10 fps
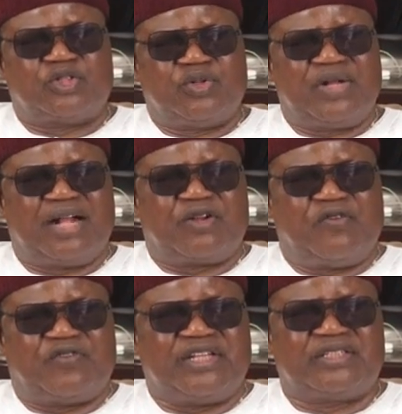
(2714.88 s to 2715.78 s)

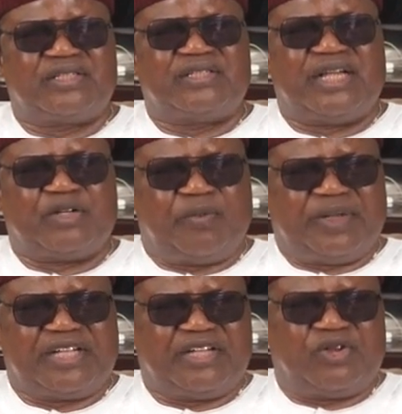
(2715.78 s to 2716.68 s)
Constitutional Conference
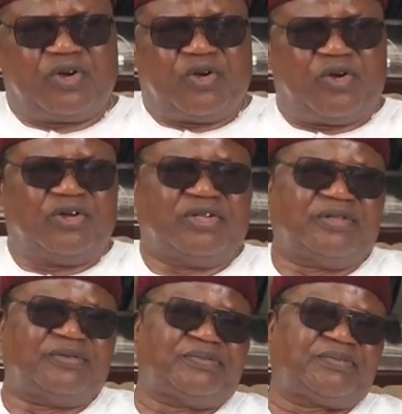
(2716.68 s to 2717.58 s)
that Obasanjo
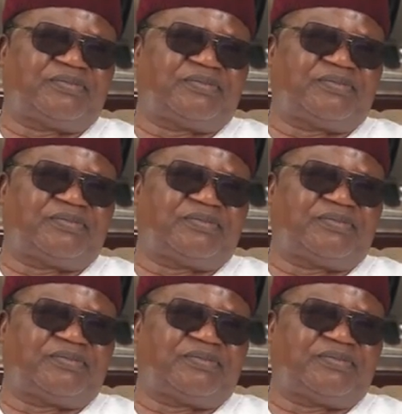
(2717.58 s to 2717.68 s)
called.